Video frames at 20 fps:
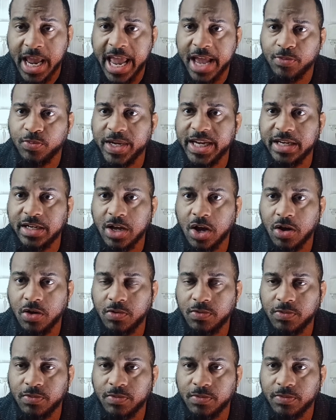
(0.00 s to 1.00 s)
And we
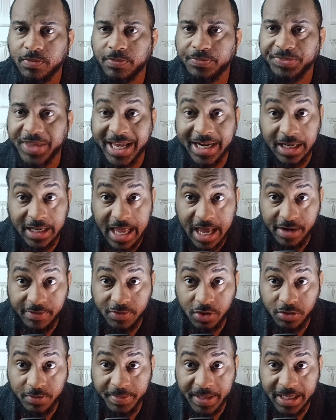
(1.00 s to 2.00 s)
know that a lot
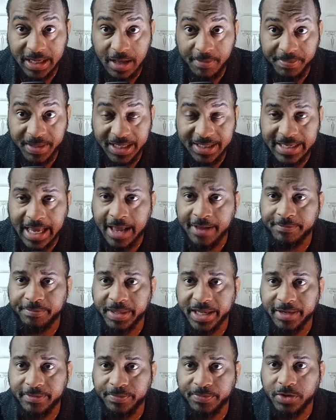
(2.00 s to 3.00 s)
of those big companies have
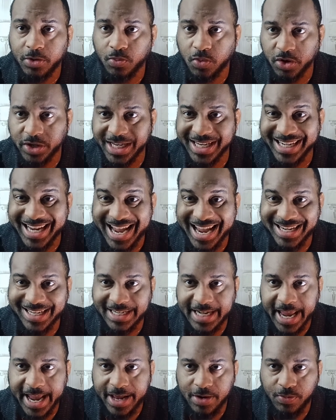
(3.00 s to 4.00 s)
been working hand
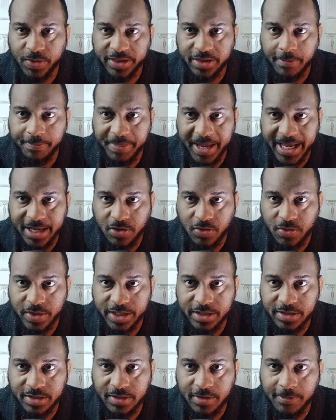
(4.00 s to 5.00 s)
in hand with the bank
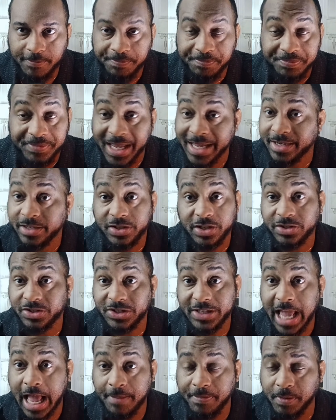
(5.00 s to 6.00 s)
coins. And it's
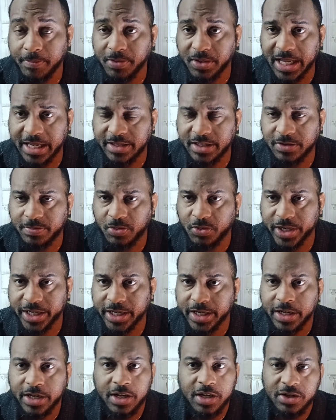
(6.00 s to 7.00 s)
unstoppable at this point.
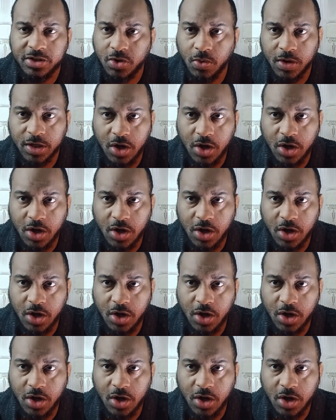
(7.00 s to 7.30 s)
So